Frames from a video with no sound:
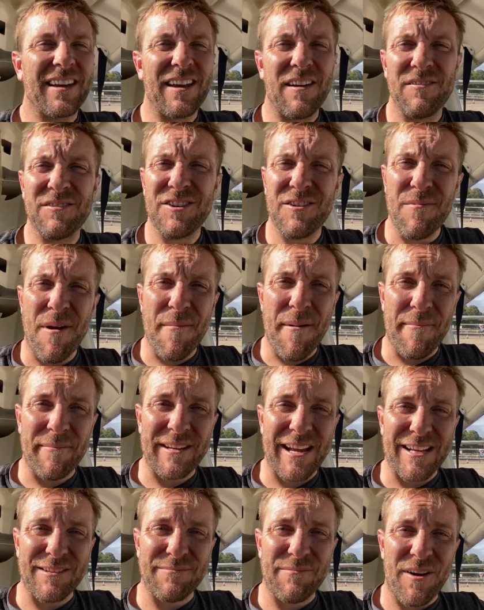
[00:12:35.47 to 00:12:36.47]
and do my
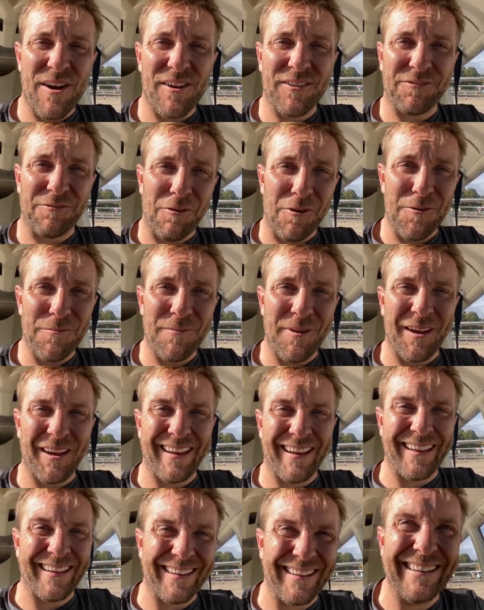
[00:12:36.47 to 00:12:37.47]
mum and dad's bathroom,
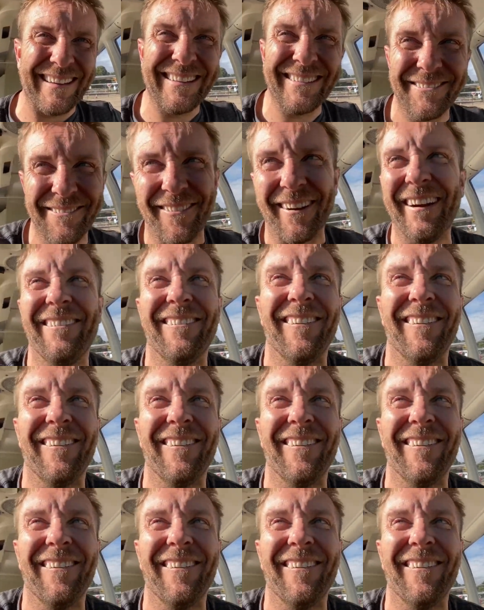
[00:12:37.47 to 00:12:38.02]
pretty